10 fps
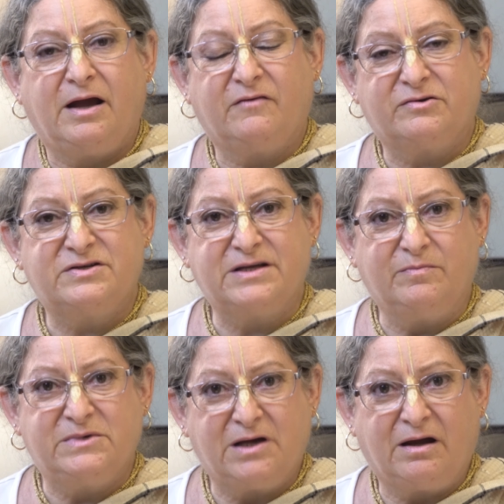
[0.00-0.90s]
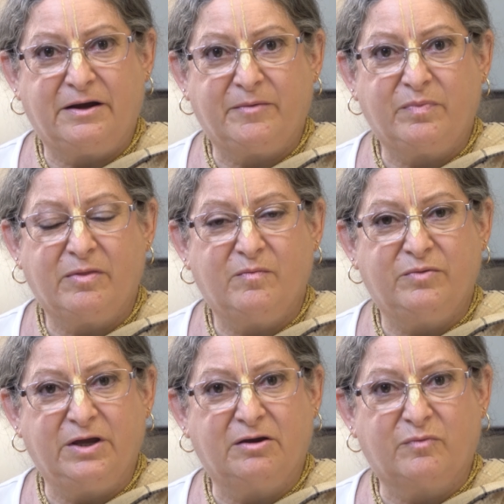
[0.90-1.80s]
After some time
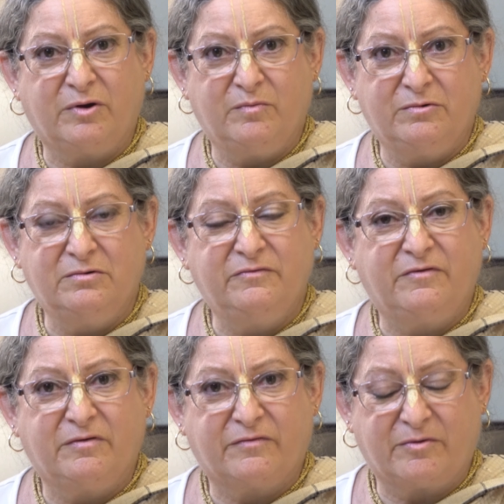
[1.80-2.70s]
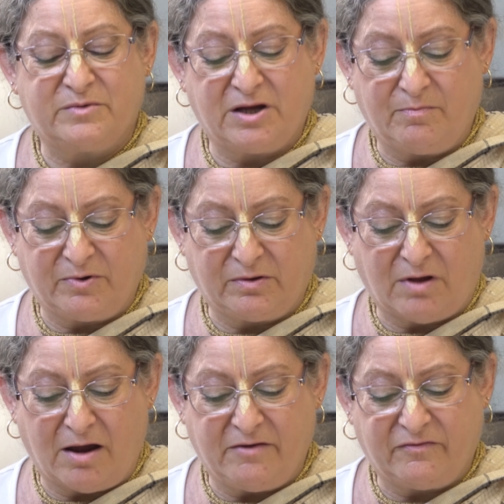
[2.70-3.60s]
being removed from temple
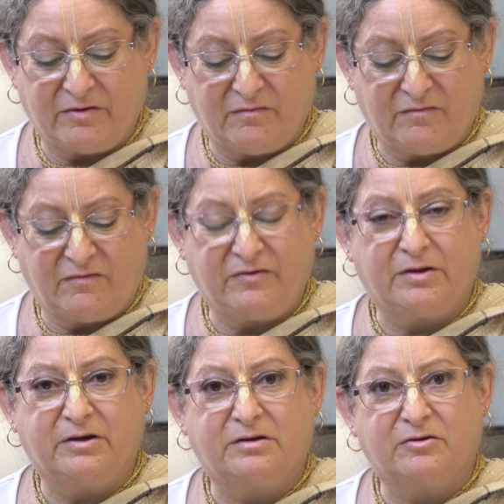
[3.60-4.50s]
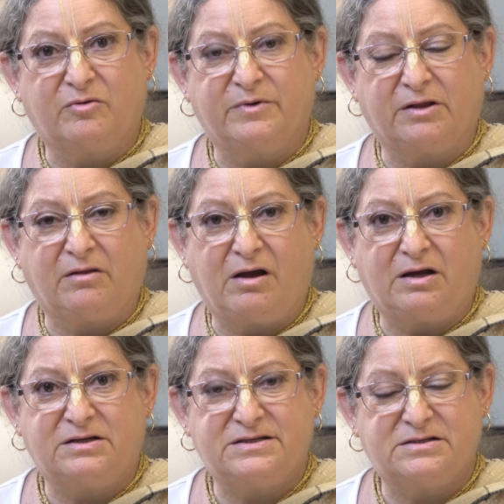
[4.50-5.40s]
life and feeling a little bit
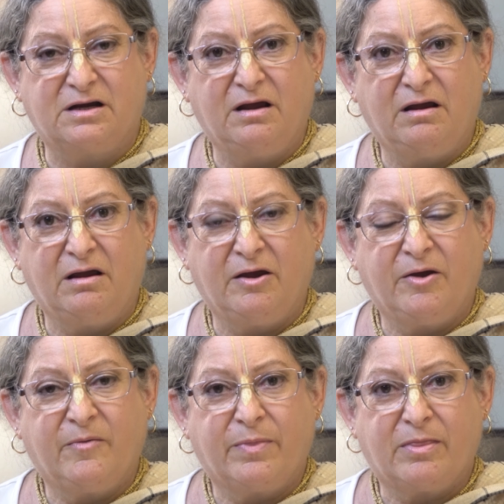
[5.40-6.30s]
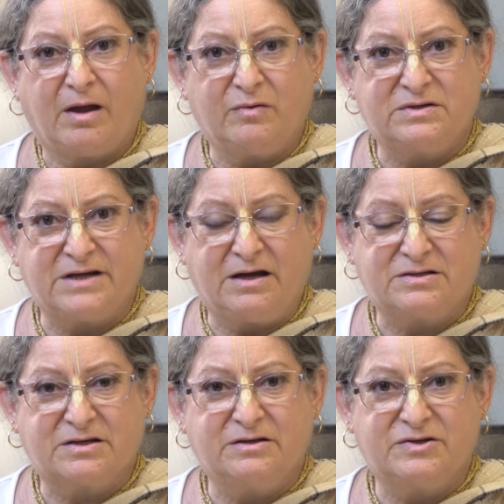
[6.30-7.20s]
lost, I was
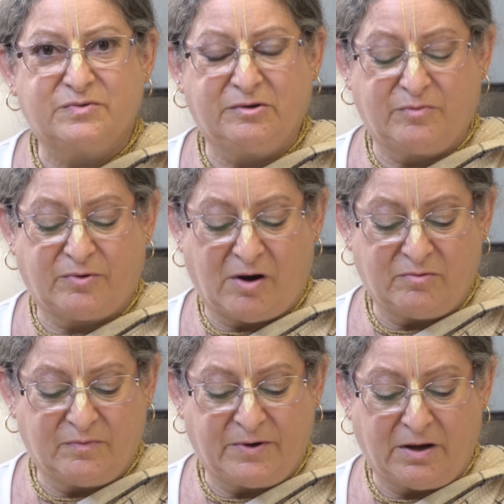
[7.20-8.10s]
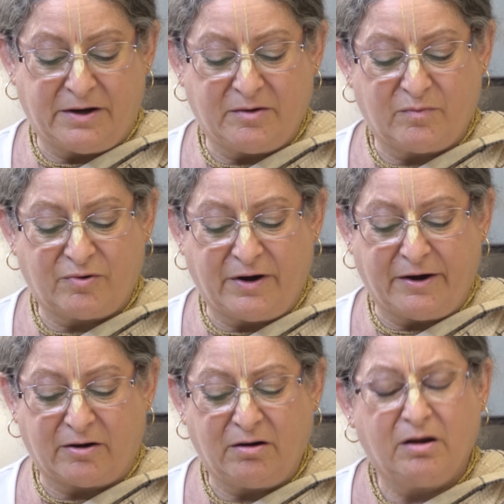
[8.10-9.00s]
asking Srila Prabhupada in
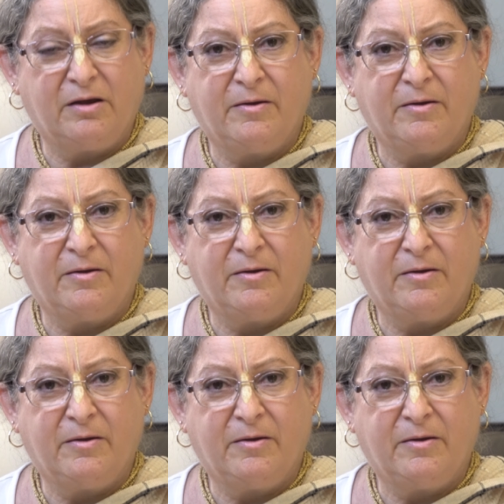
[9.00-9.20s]
prayer,